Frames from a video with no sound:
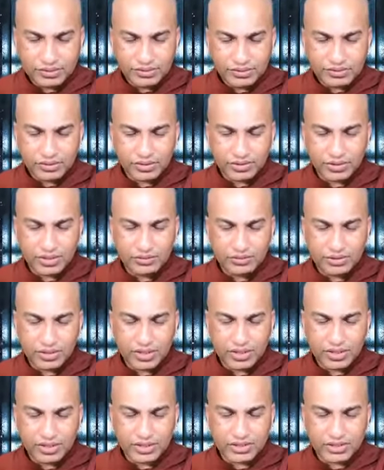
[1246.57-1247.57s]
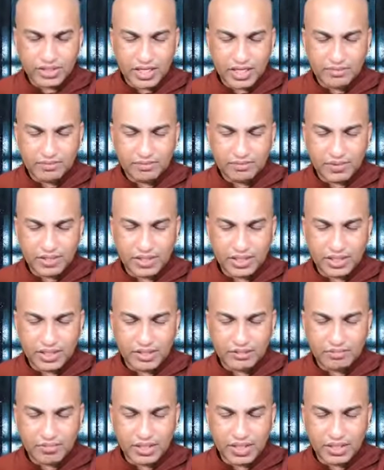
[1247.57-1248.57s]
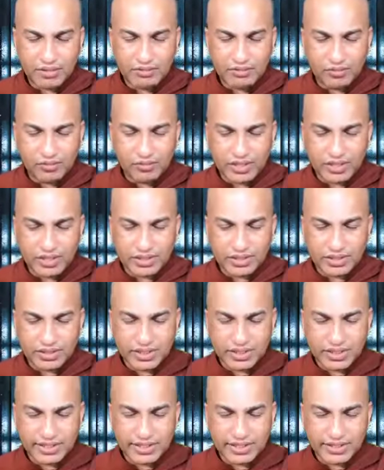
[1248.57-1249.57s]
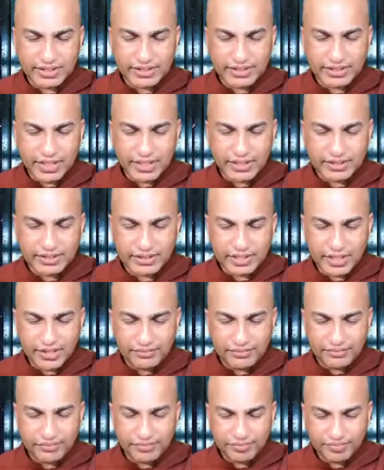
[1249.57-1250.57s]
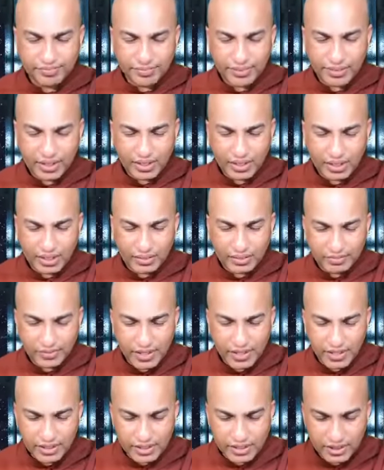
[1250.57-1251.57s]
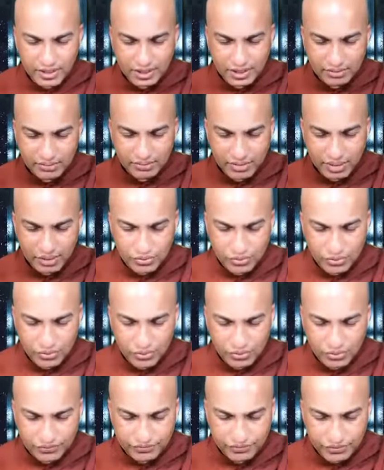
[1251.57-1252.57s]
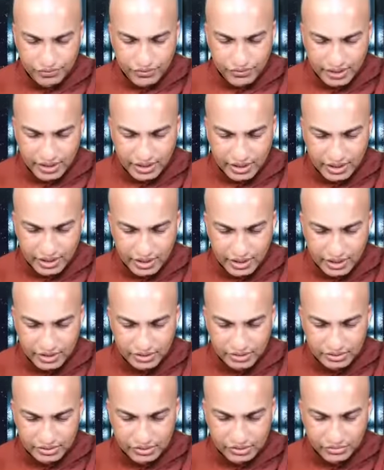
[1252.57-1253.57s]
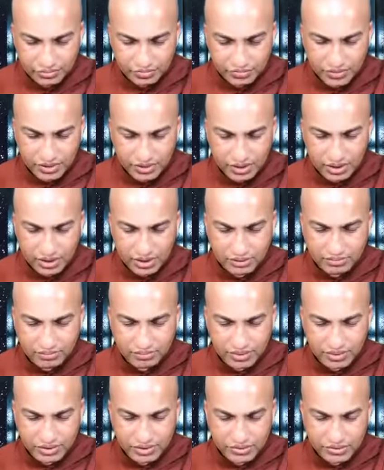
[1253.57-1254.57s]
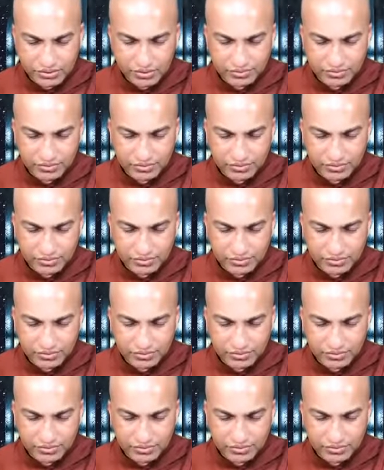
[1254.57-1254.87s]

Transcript: So, during this time period, may everyone stay healthy and safe. And finally, may all of you attain supreme bliss of